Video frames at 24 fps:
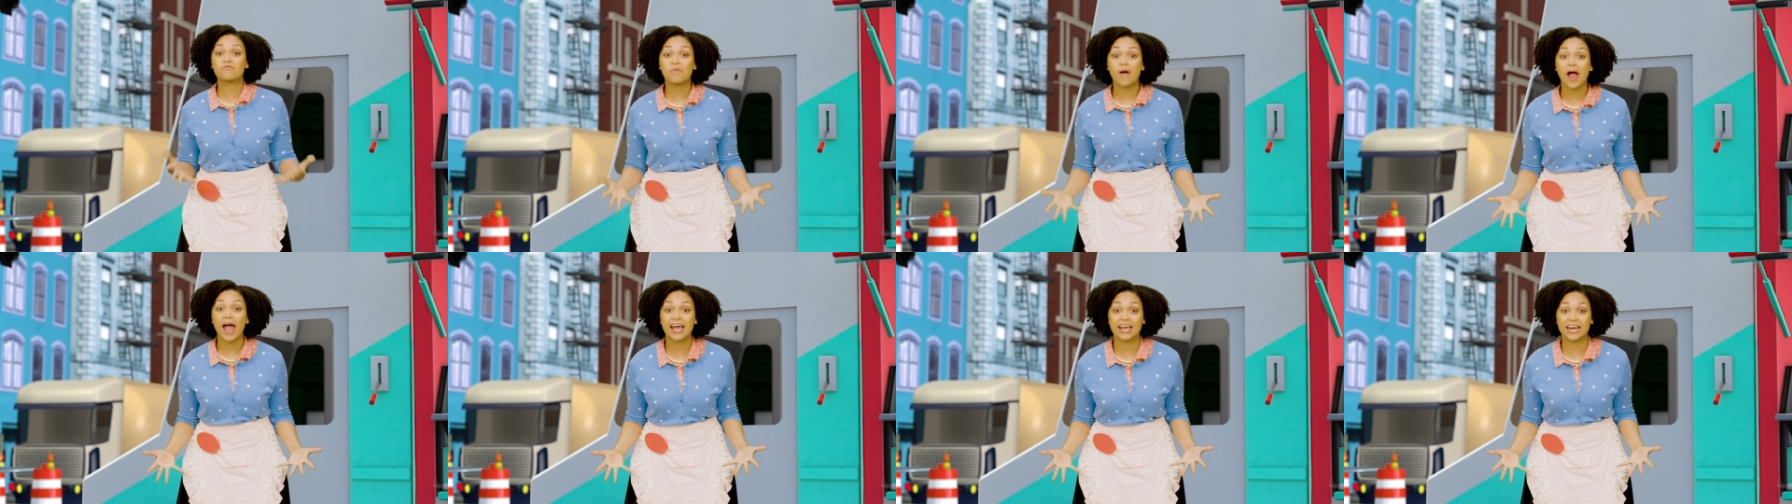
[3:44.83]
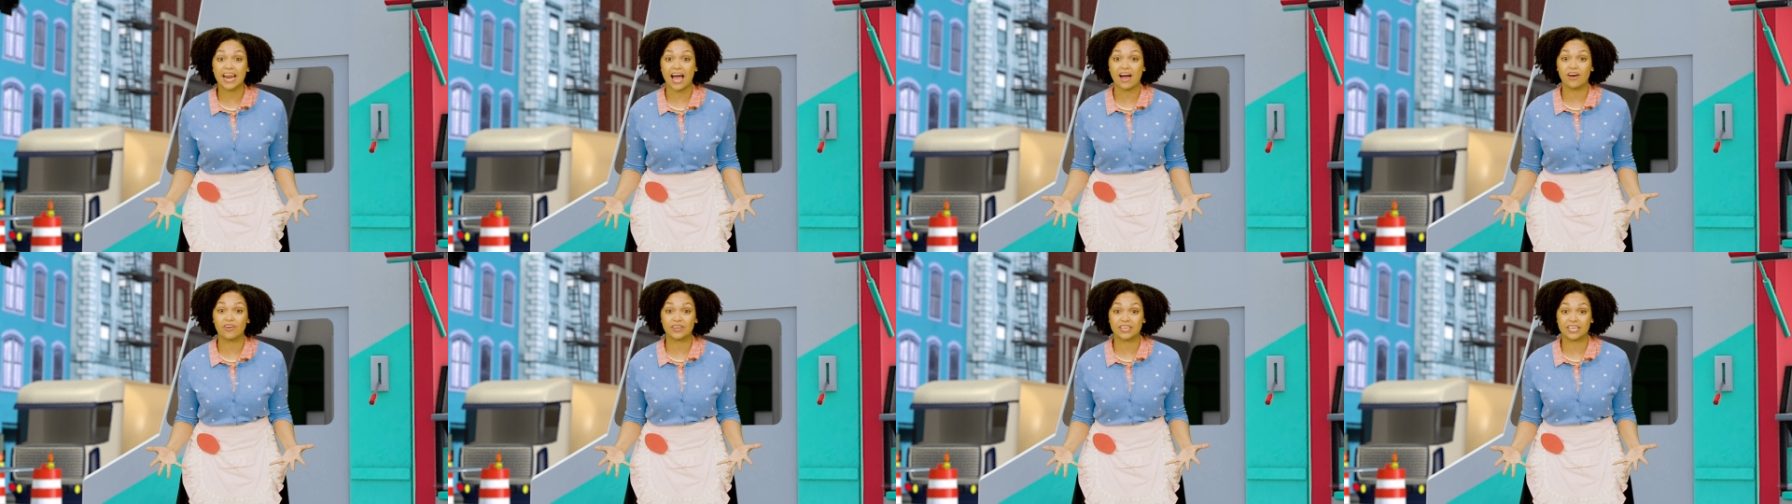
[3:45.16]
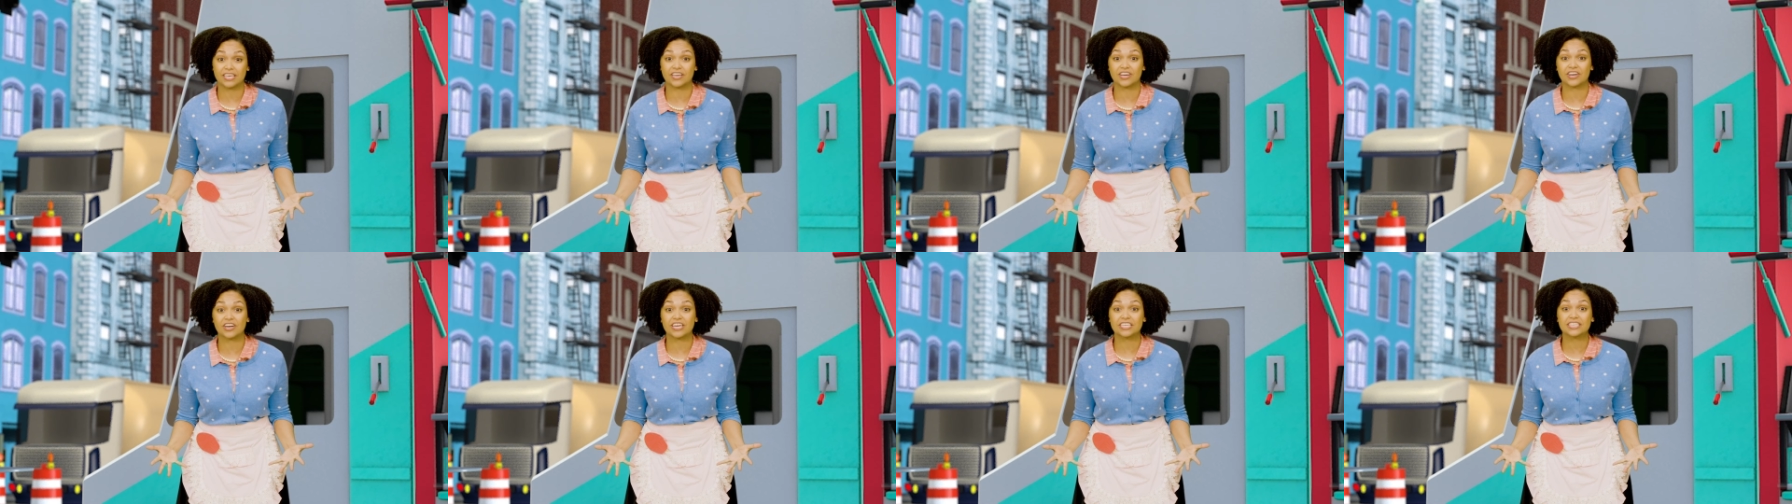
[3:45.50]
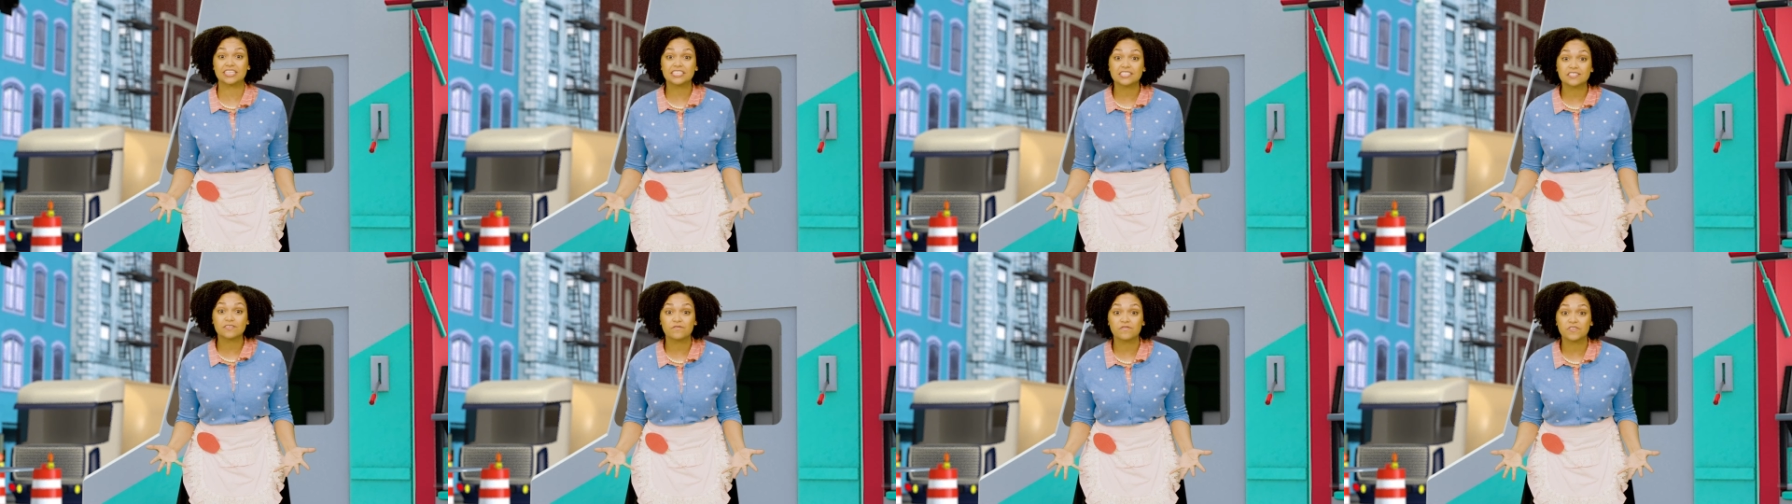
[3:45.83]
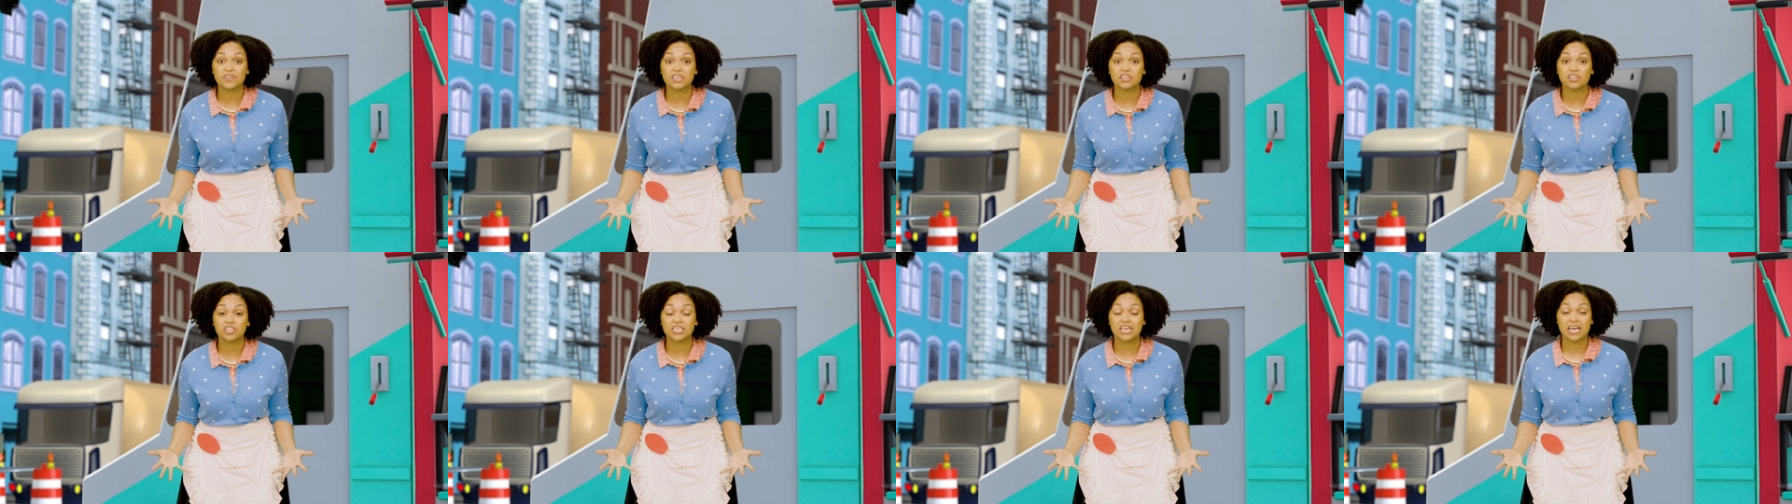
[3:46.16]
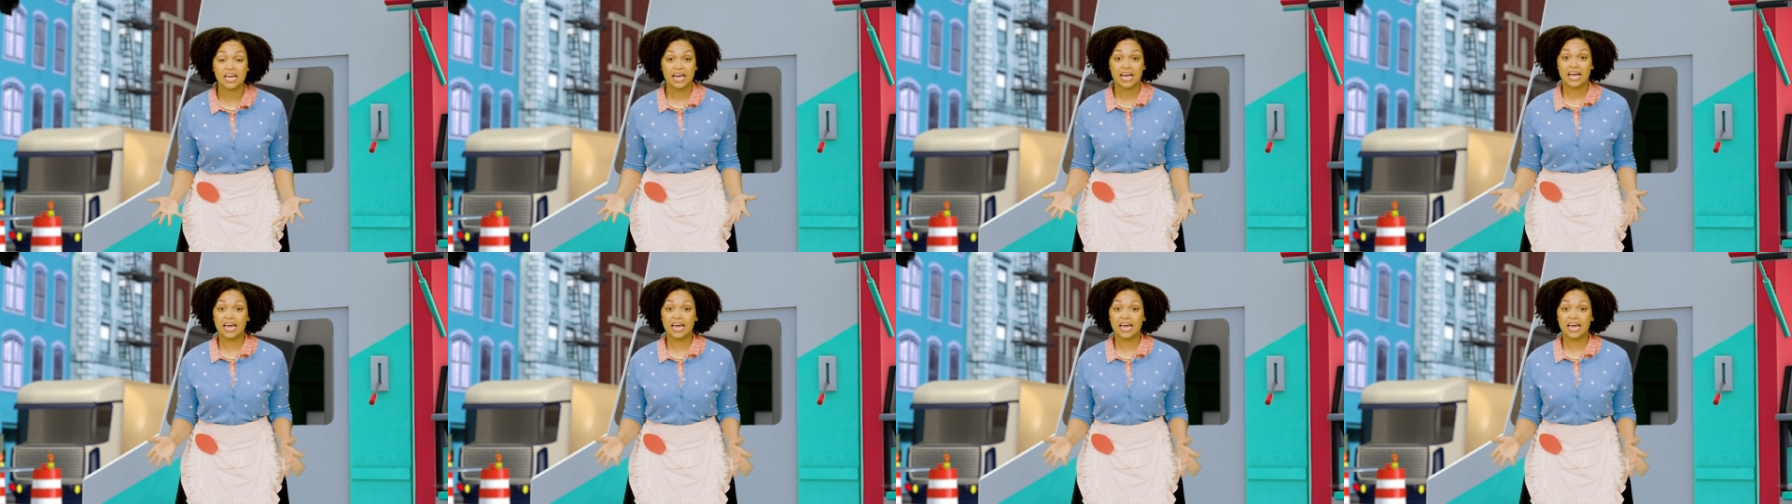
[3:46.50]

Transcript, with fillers: right out here in this field,